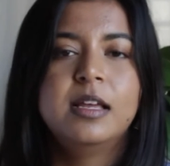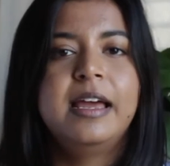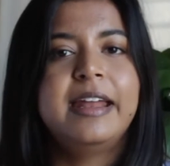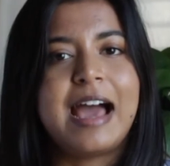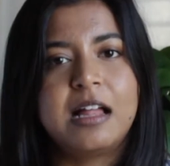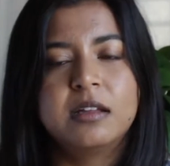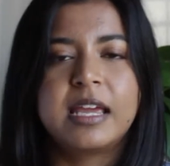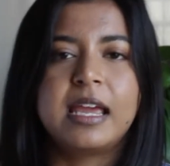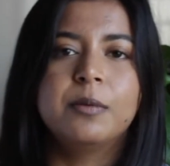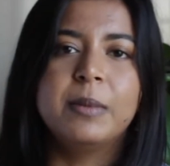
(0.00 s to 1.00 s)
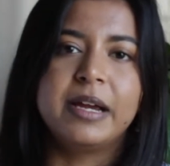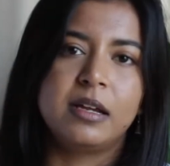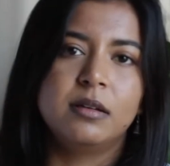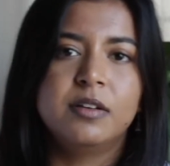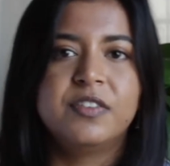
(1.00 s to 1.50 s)
and allocate my
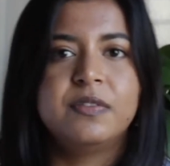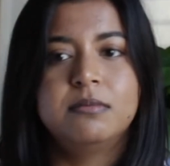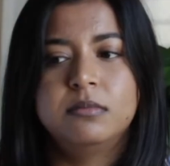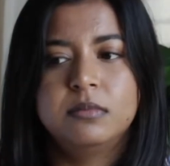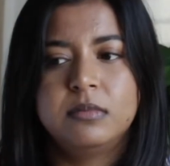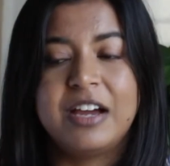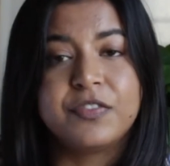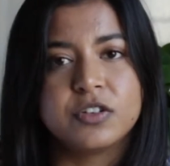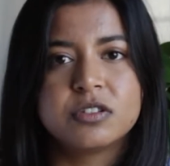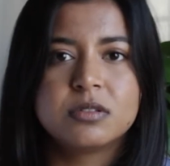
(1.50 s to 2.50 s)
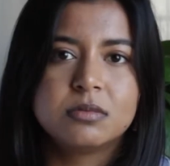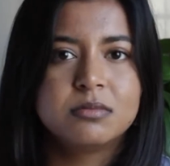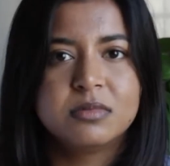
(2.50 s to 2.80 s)
efforts